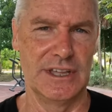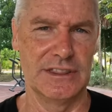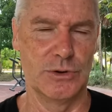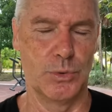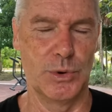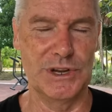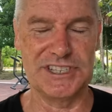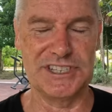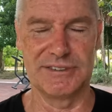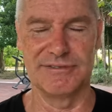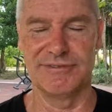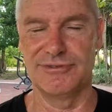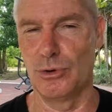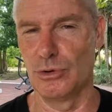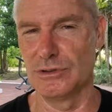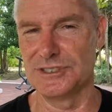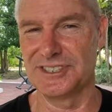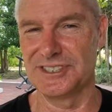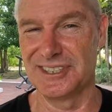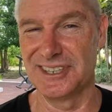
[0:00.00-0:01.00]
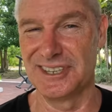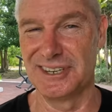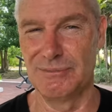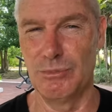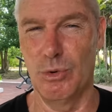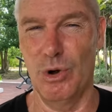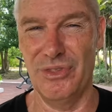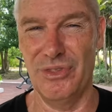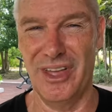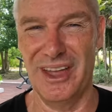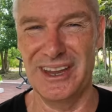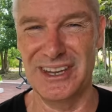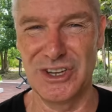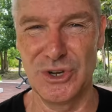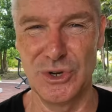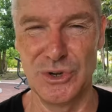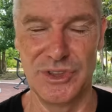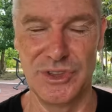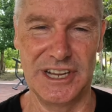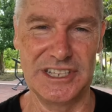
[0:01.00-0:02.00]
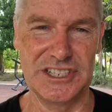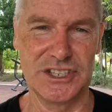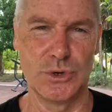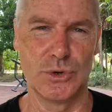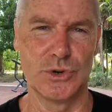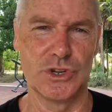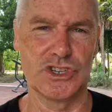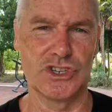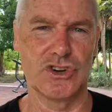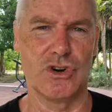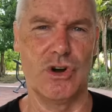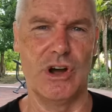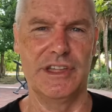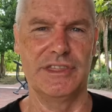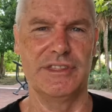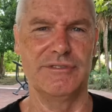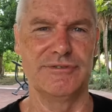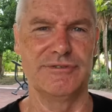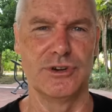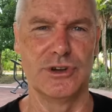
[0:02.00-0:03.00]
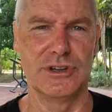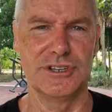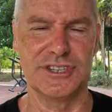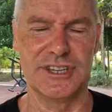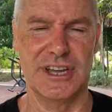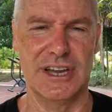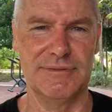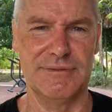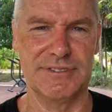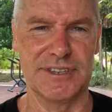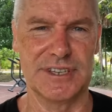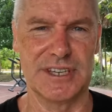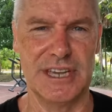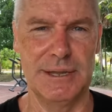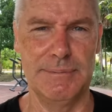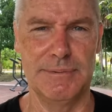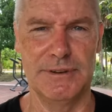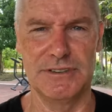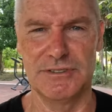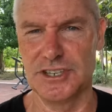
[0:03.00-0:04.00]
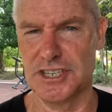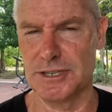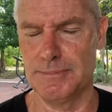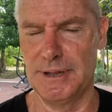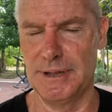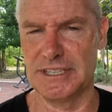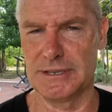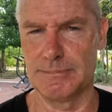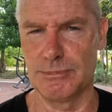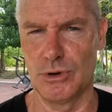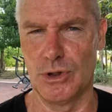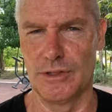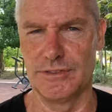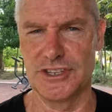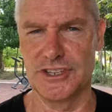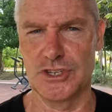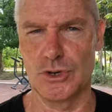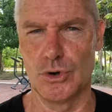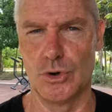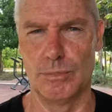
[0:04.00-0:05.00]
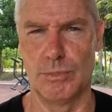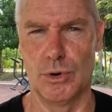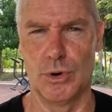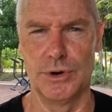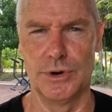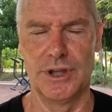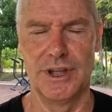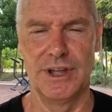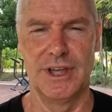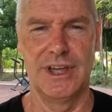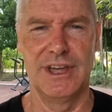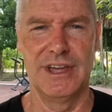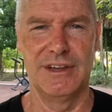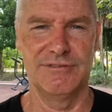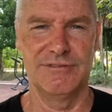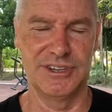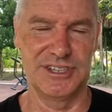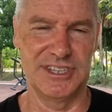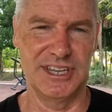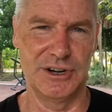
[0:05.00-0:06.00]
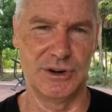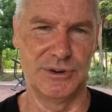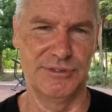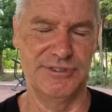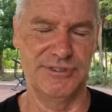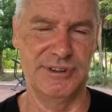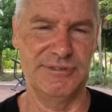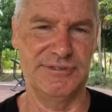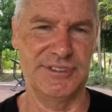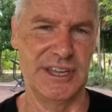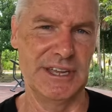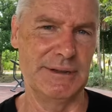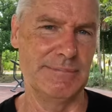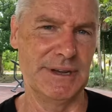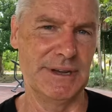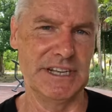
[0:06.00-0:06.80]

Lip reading: The Western Force did what they could. They scored a try in the first half to keep it respectable on the scoreboard for 10 or 15